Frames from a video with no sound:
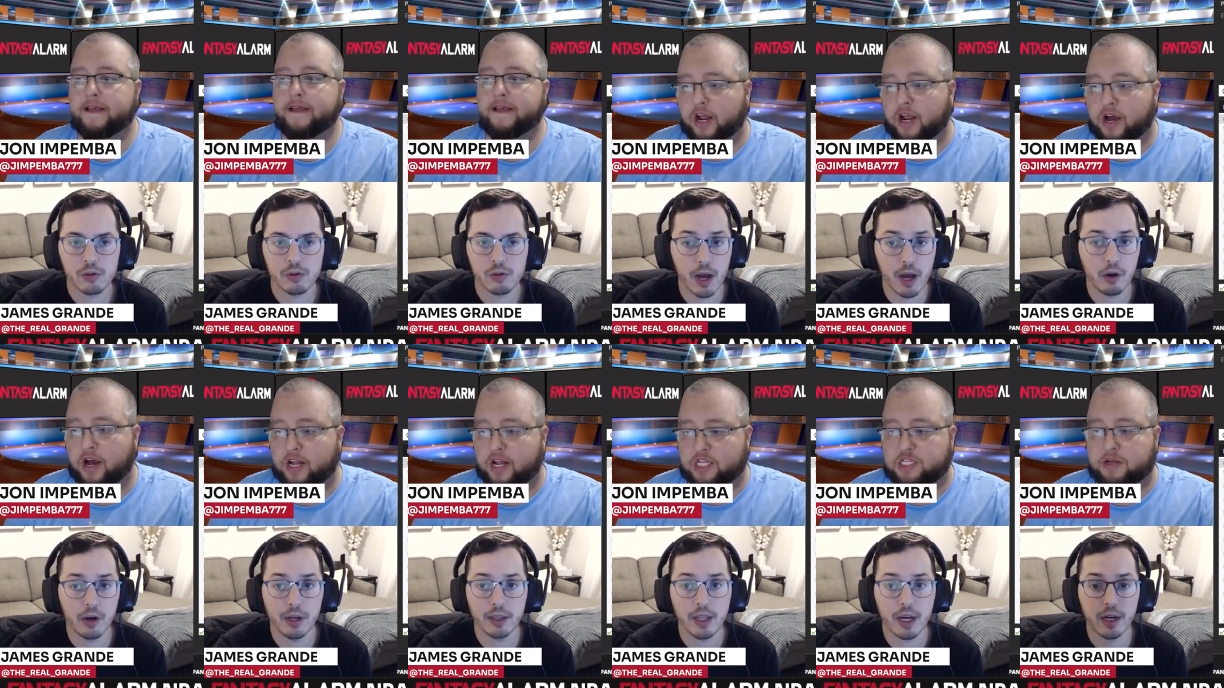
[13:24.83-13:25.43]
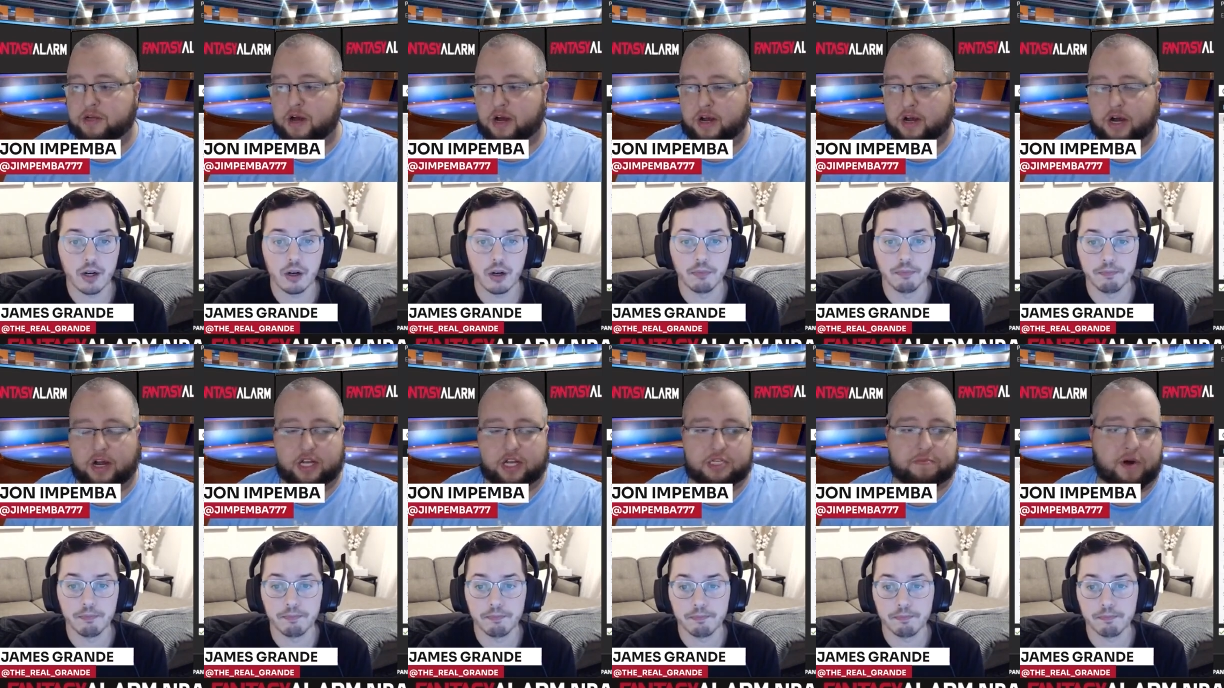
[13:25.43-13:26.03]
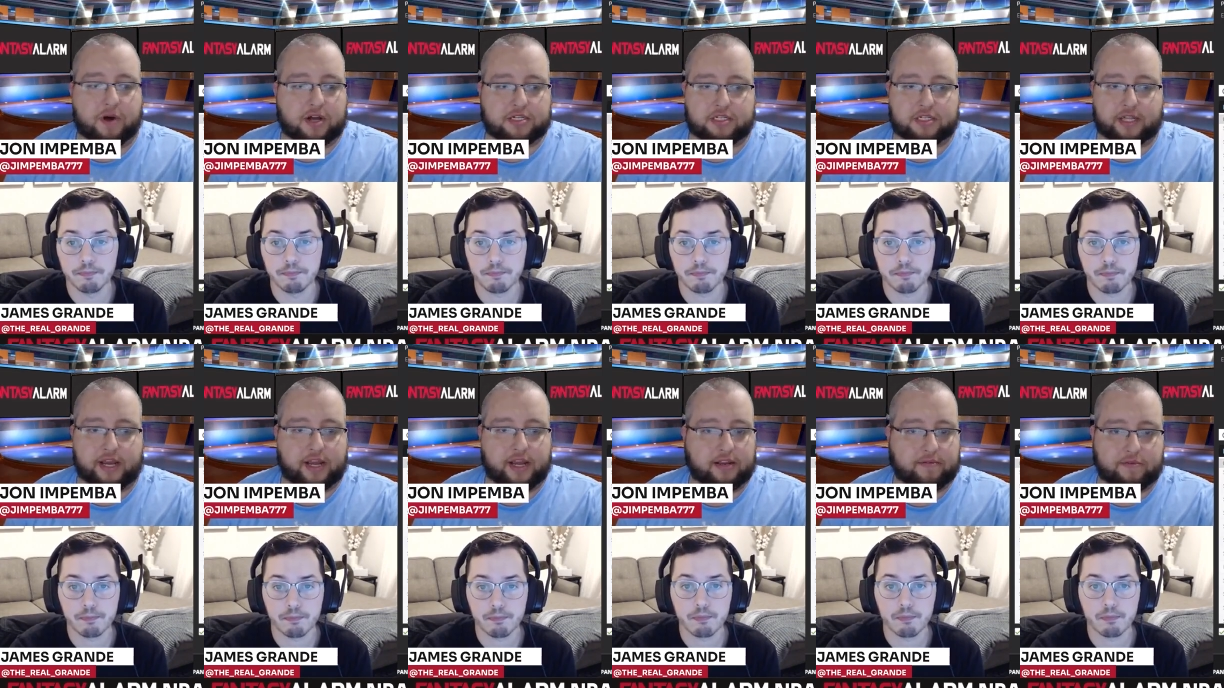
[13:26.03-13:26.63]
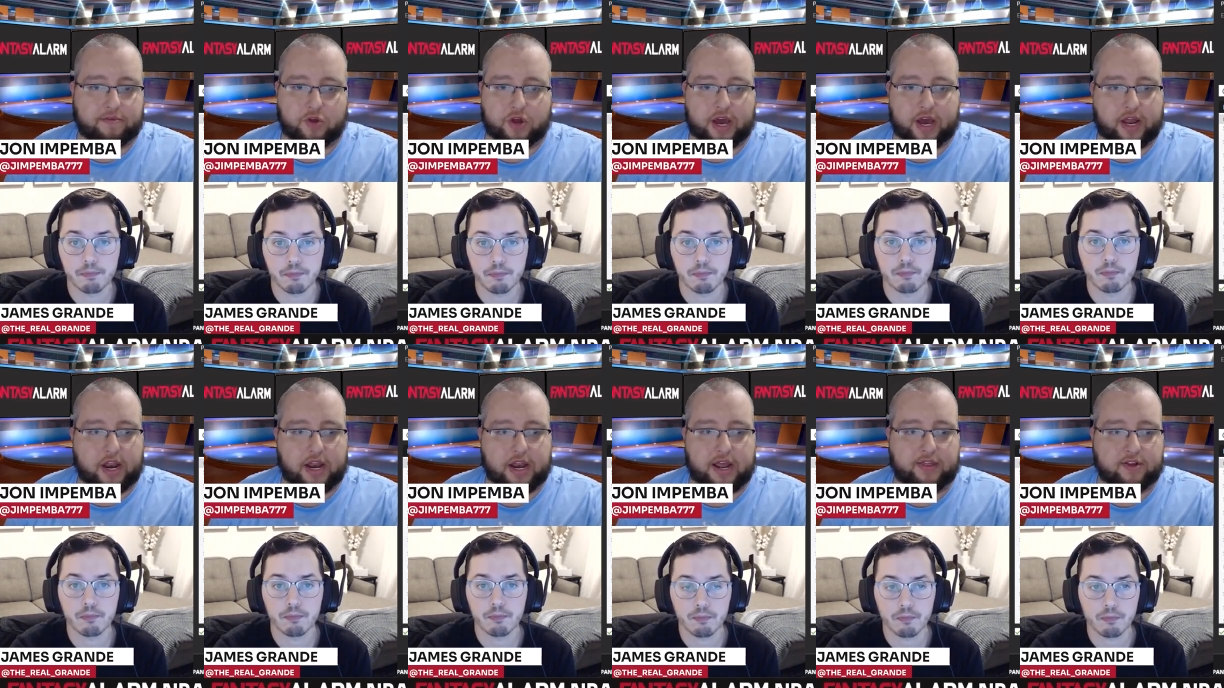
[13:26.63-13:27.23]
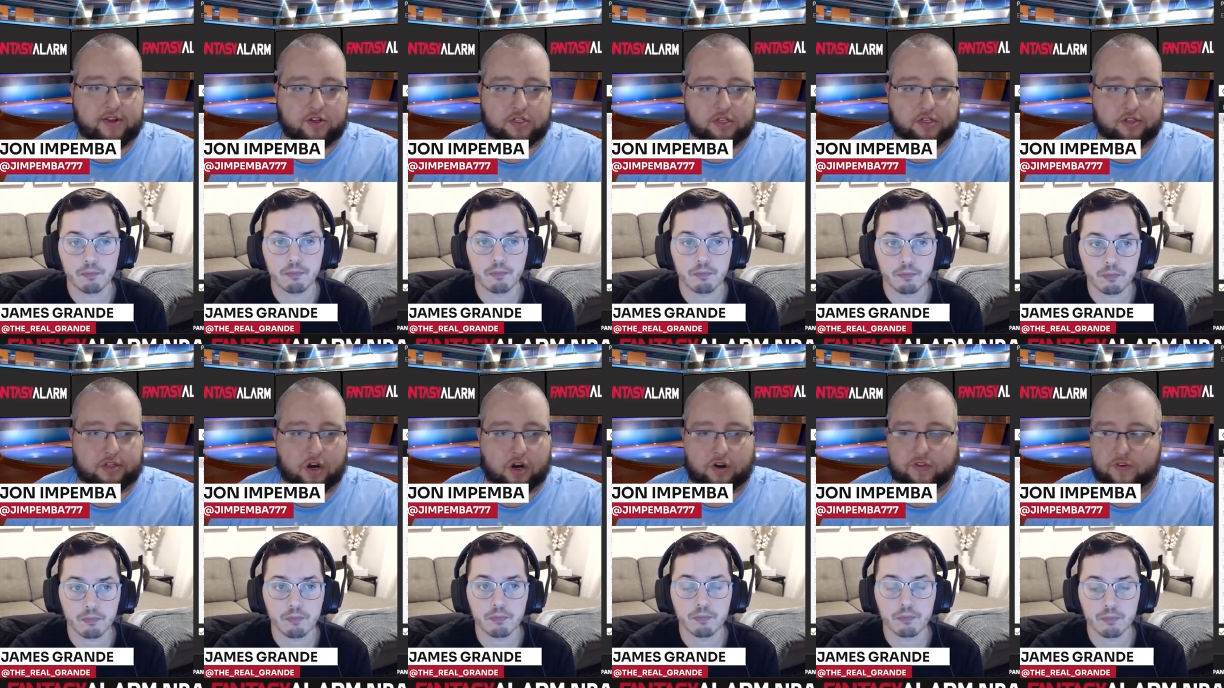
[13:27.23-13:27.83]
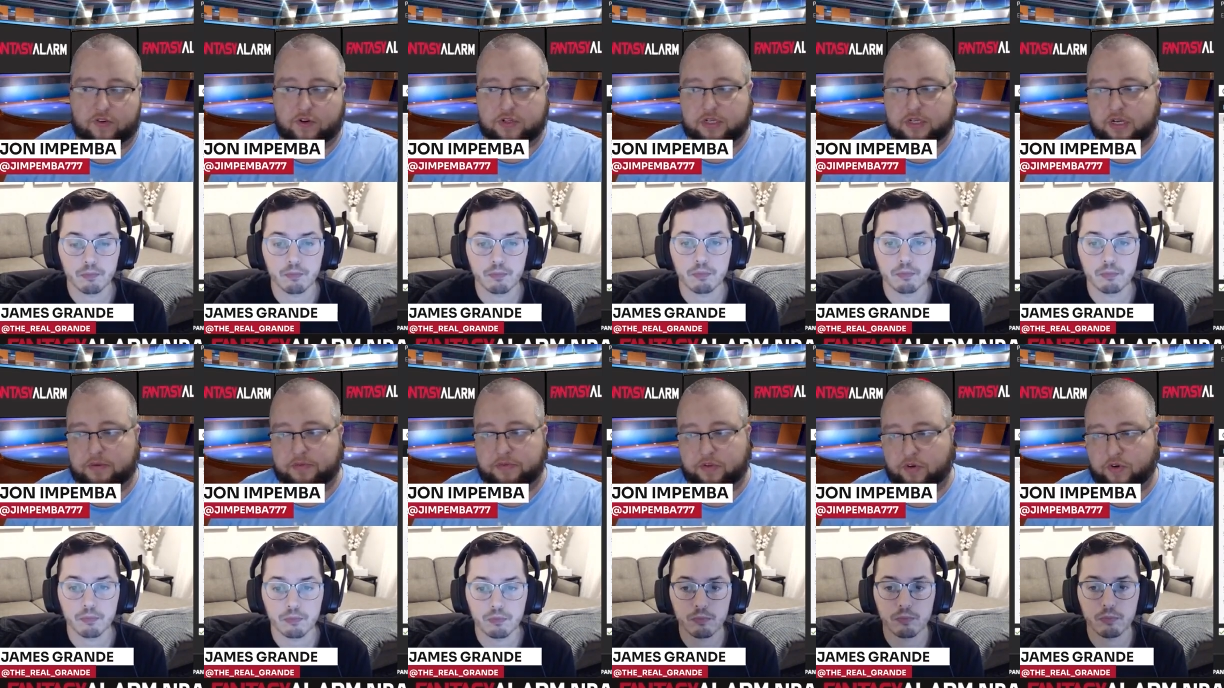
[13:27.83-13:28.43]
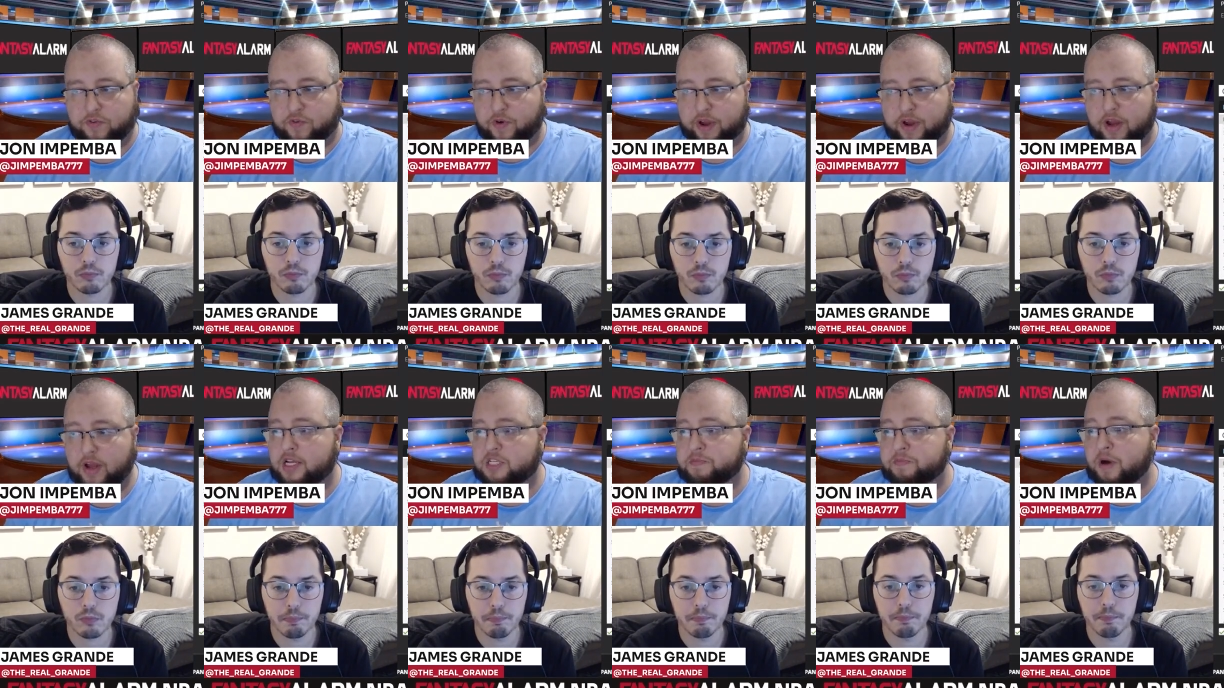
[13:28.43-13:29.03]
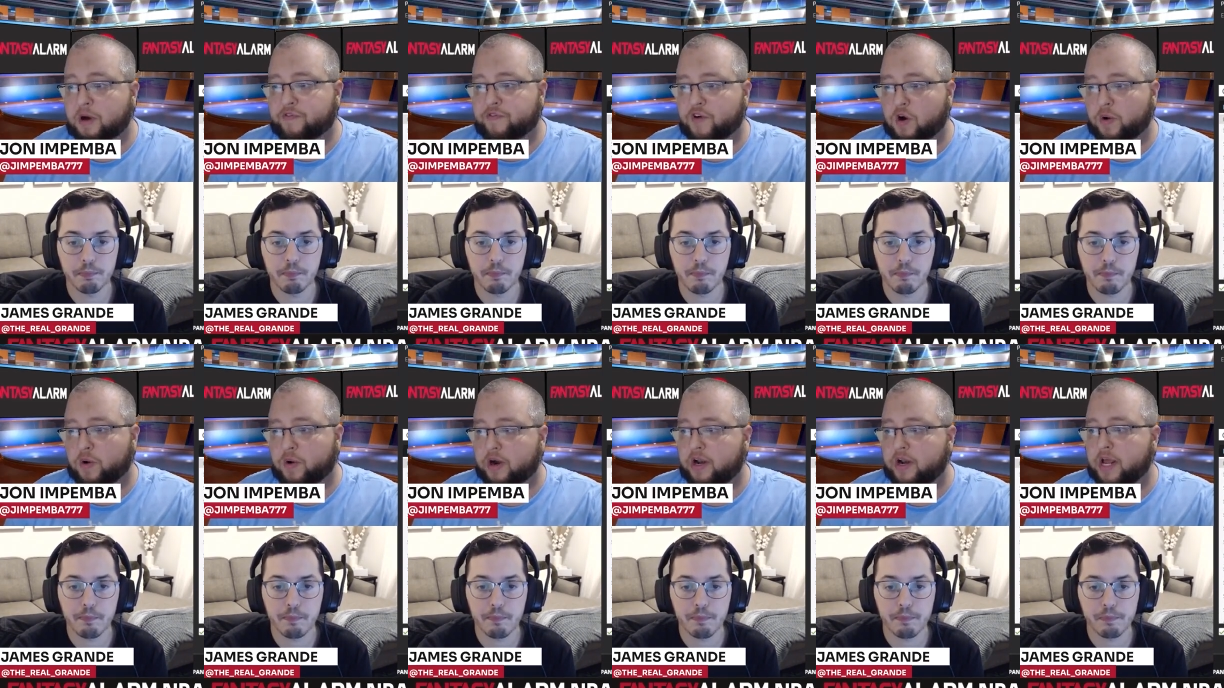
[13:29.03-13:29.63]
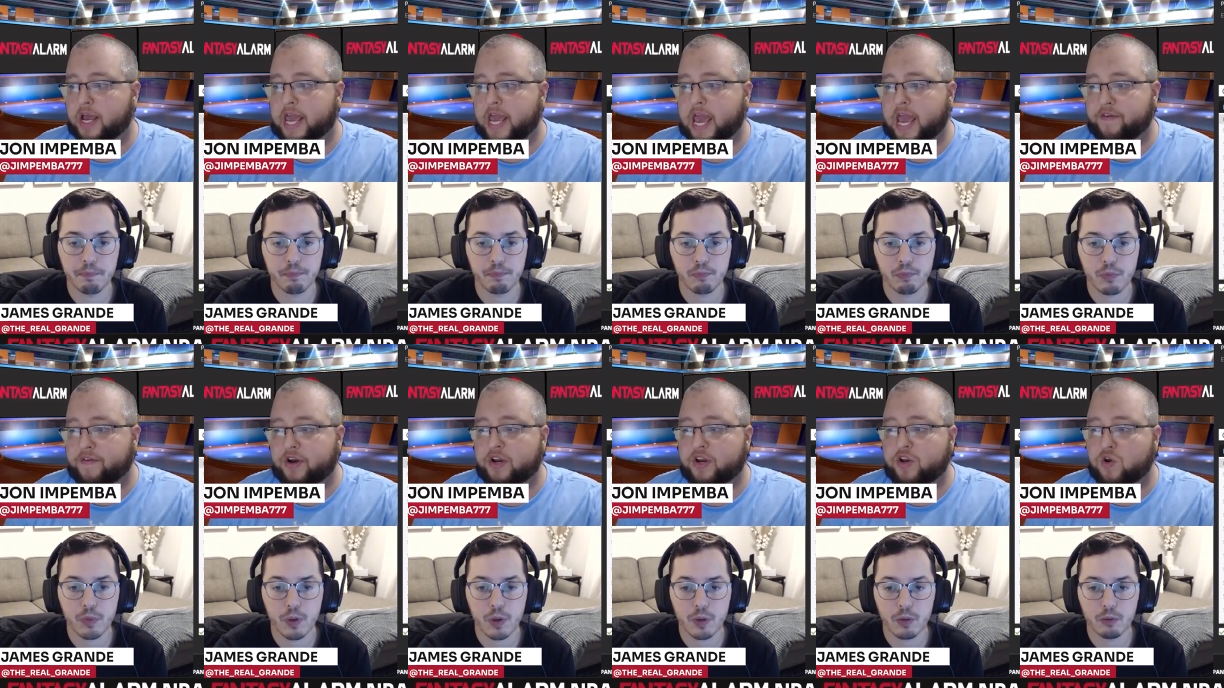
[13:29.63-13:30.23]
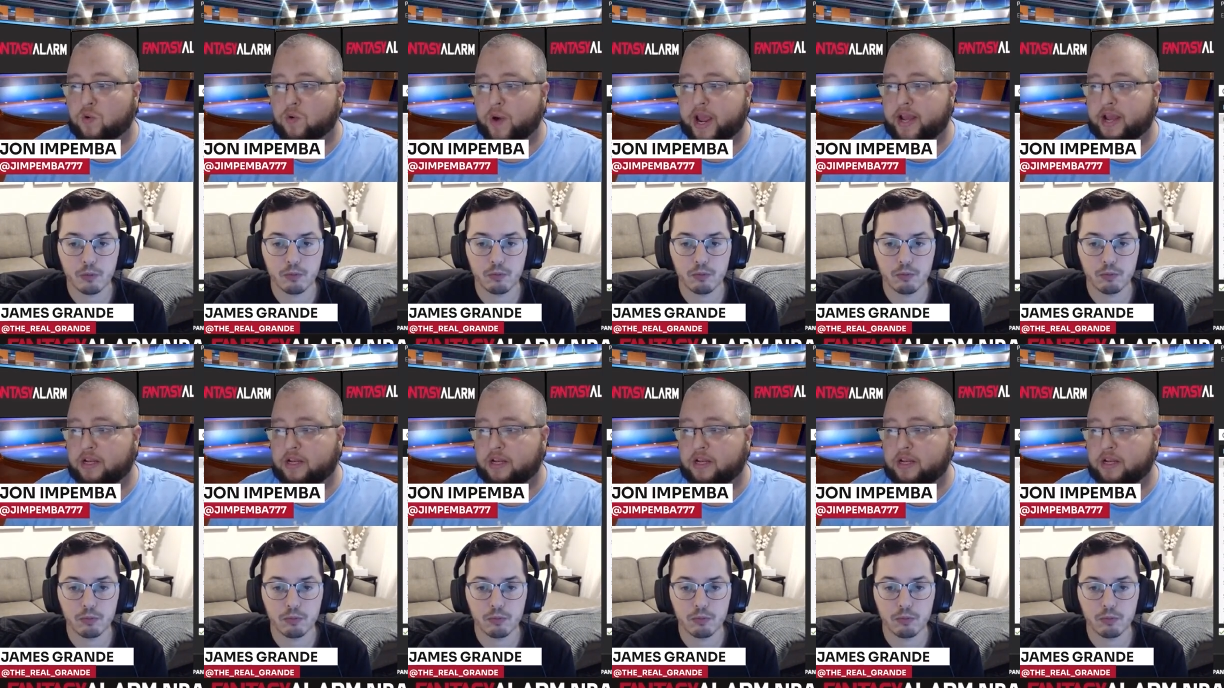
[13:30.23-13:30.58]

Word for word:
Speaker 1: I don't hate that at all. On a small slate, you kind of need those little dark throws to come through for you. Small forward, Kevin Durant